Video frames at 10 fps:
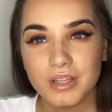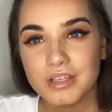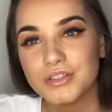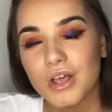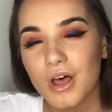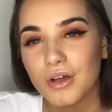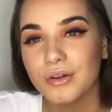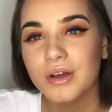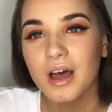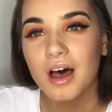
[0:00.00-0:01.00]

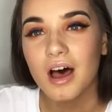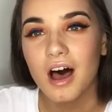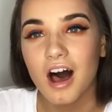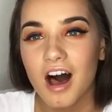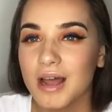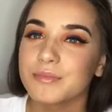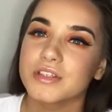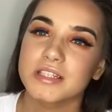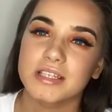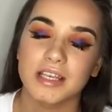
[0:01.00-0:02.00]
so I'm
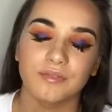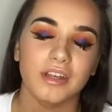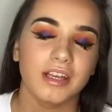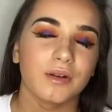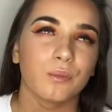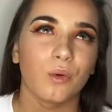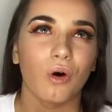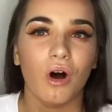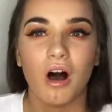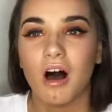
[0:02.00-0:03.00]
just giving
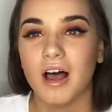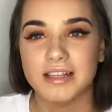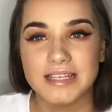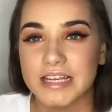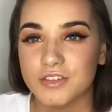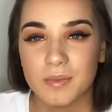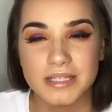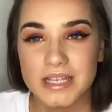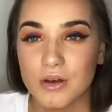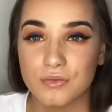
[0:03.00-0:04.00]
what I teach
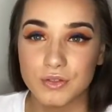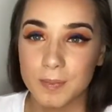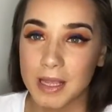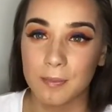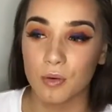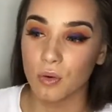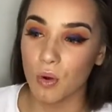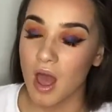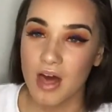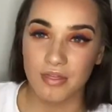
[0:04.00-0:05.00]
myself to people
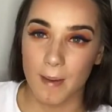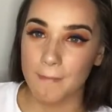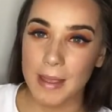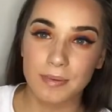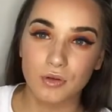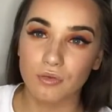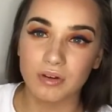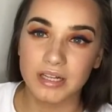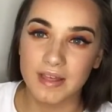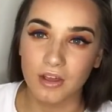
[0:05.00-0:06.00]
that maybe not
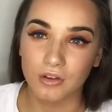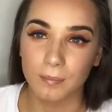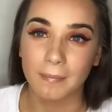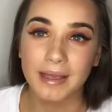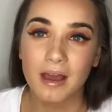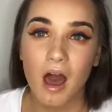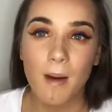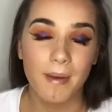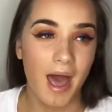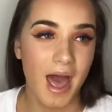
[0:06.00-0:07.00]
really that good at
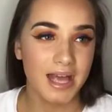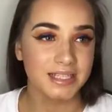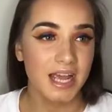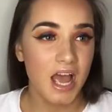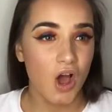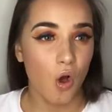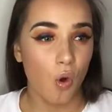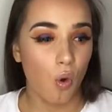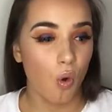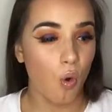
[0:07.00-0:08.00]
makeup, and
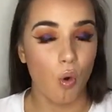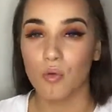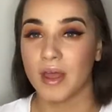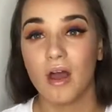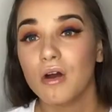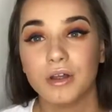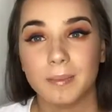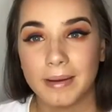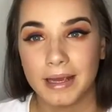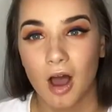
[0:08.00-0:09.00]
or they are good at
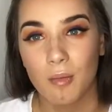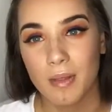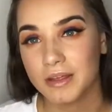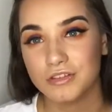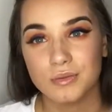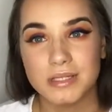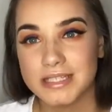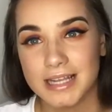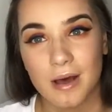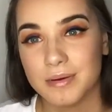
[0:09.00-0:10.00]
makeup and they just want to
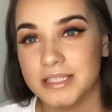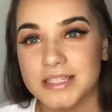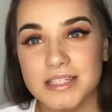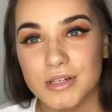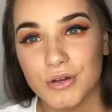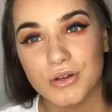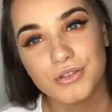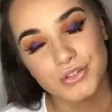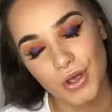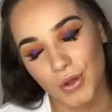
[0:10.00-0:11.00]
see how I did this look.
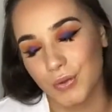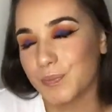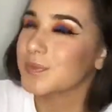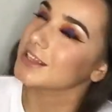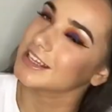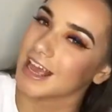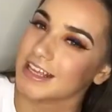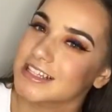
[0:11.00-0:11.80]
So yes.